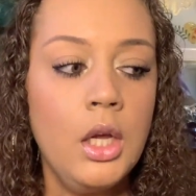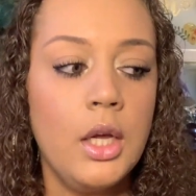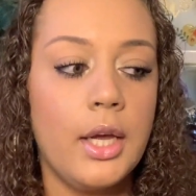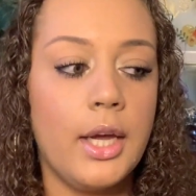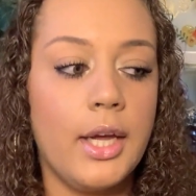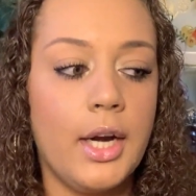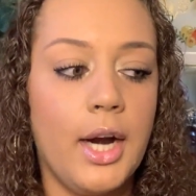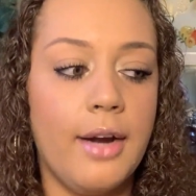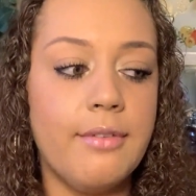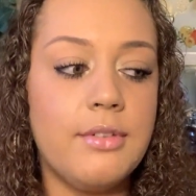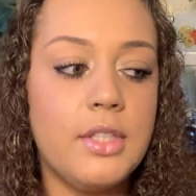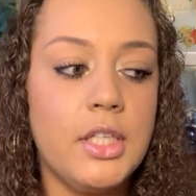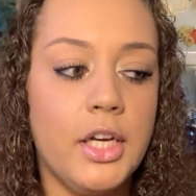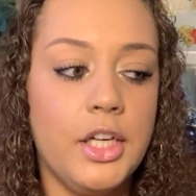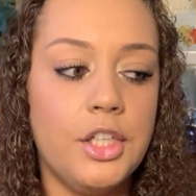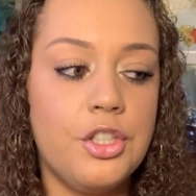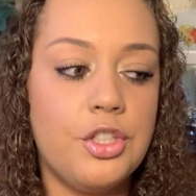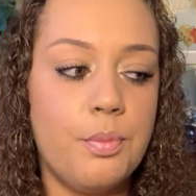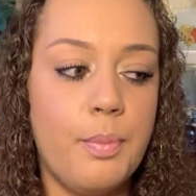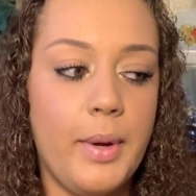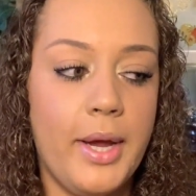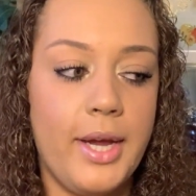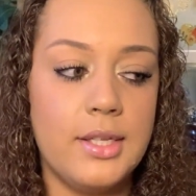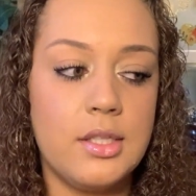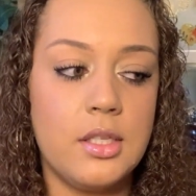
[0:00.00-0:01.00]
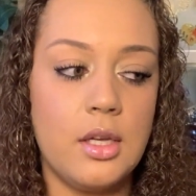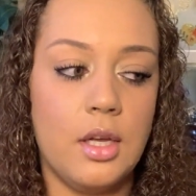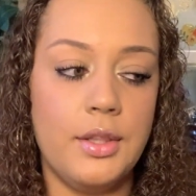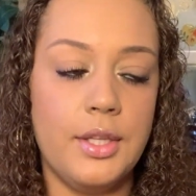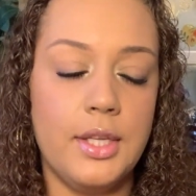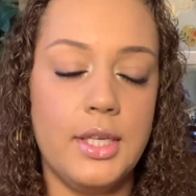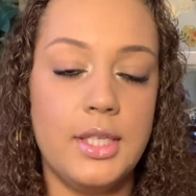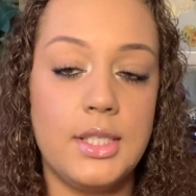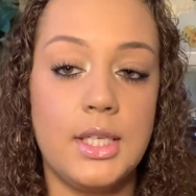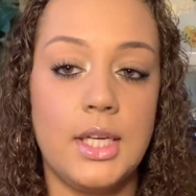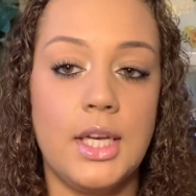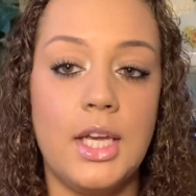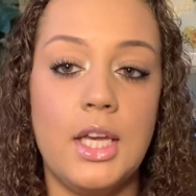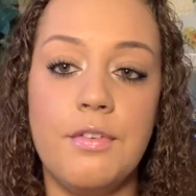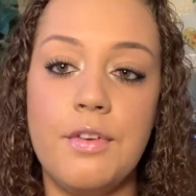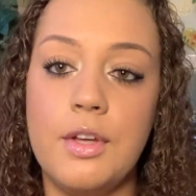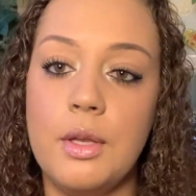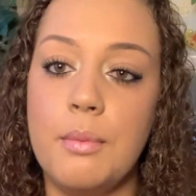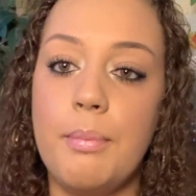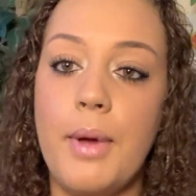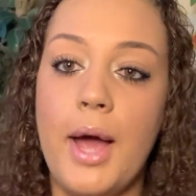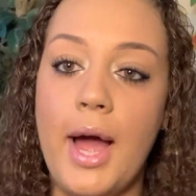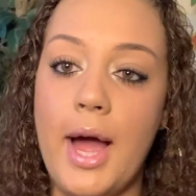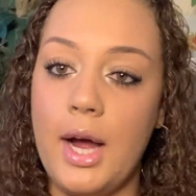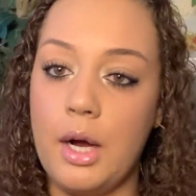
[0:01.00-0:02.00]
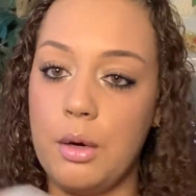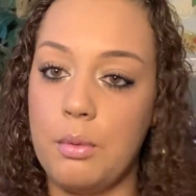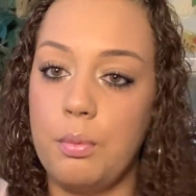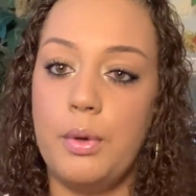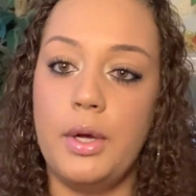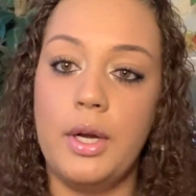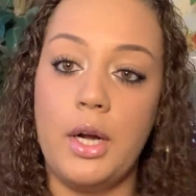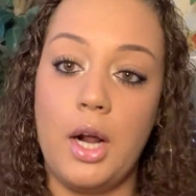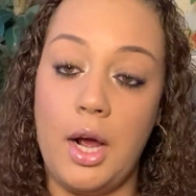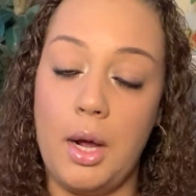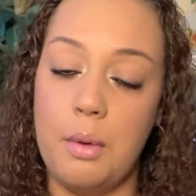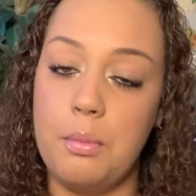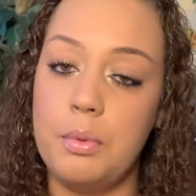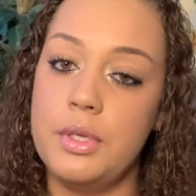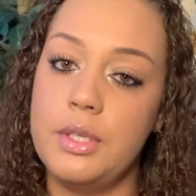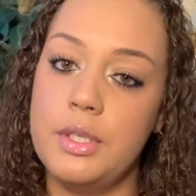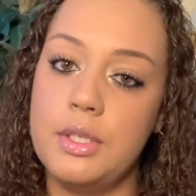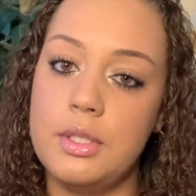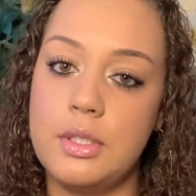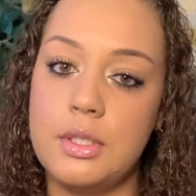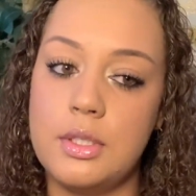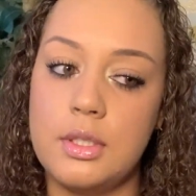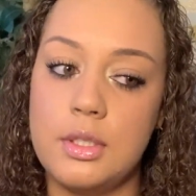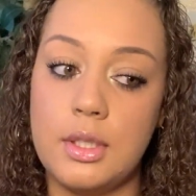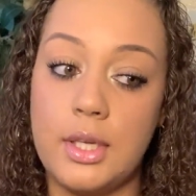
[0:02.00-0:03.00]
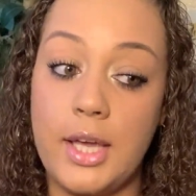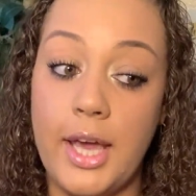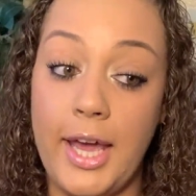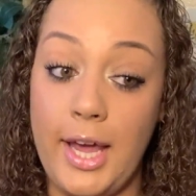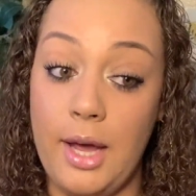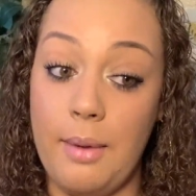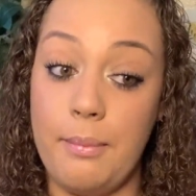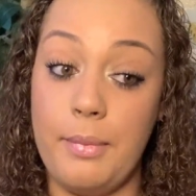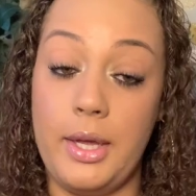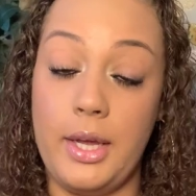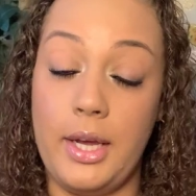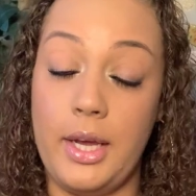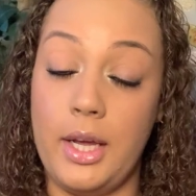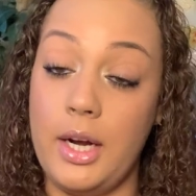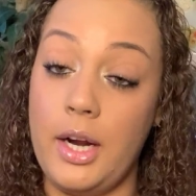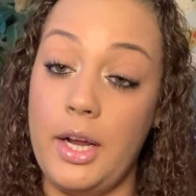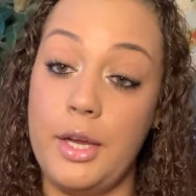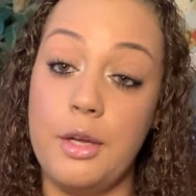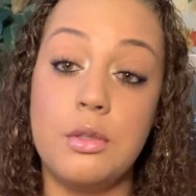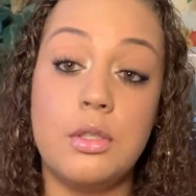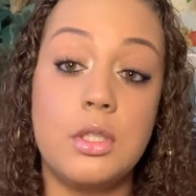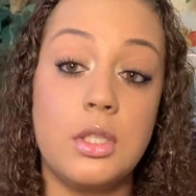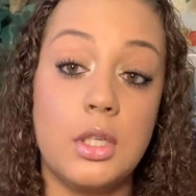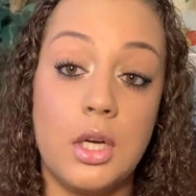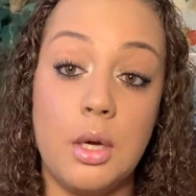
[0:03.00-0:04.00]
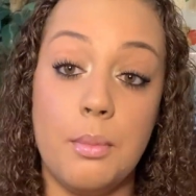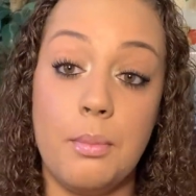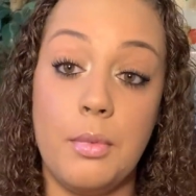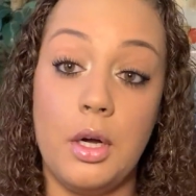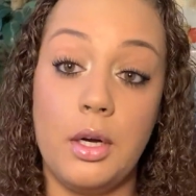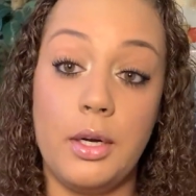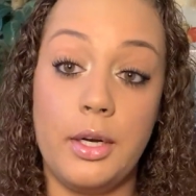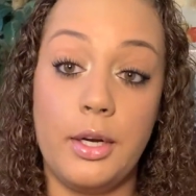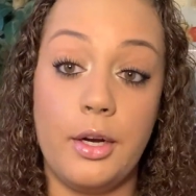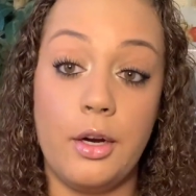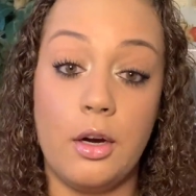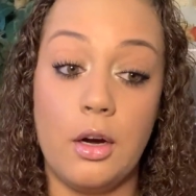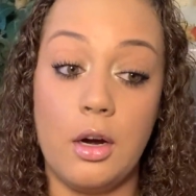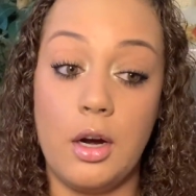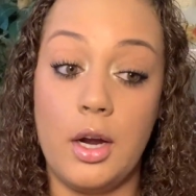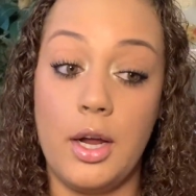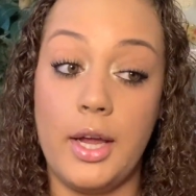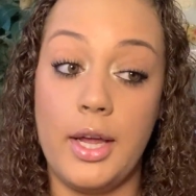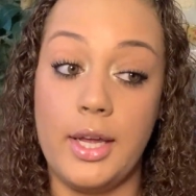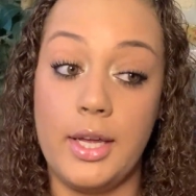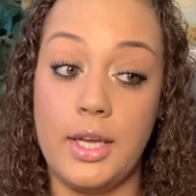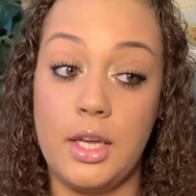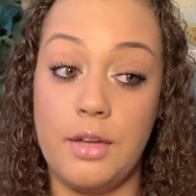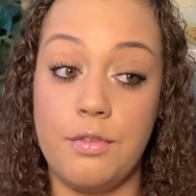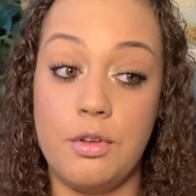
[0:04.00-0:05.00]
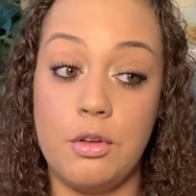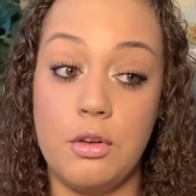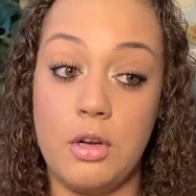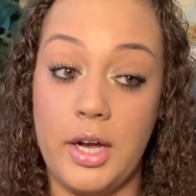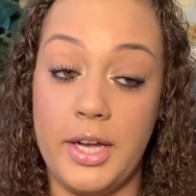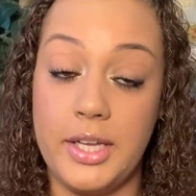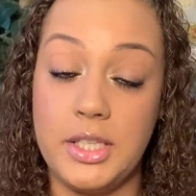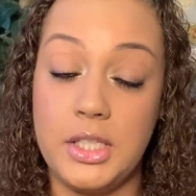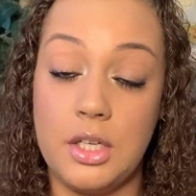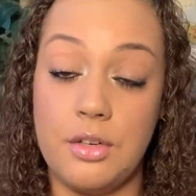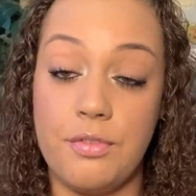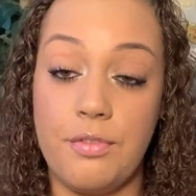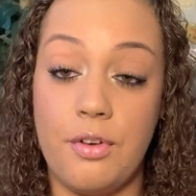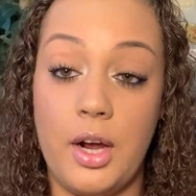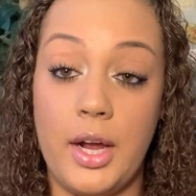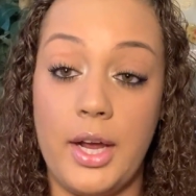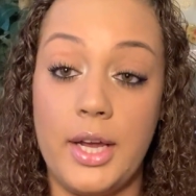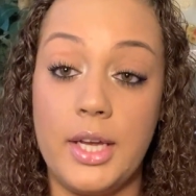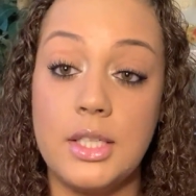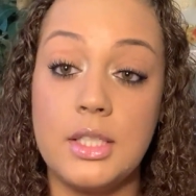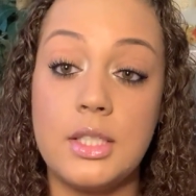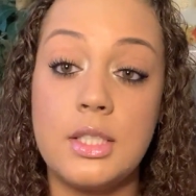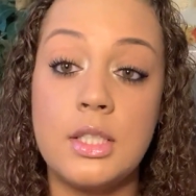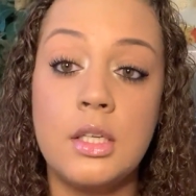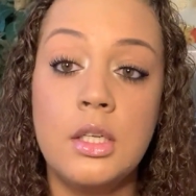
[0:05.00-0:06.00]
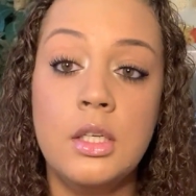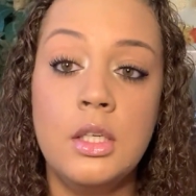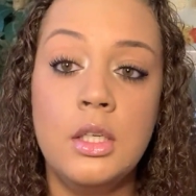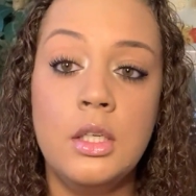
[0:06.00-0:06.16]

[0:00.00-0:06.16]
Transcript: And I touched base on this even back when I was camming and I used to come on here and give you guys advice.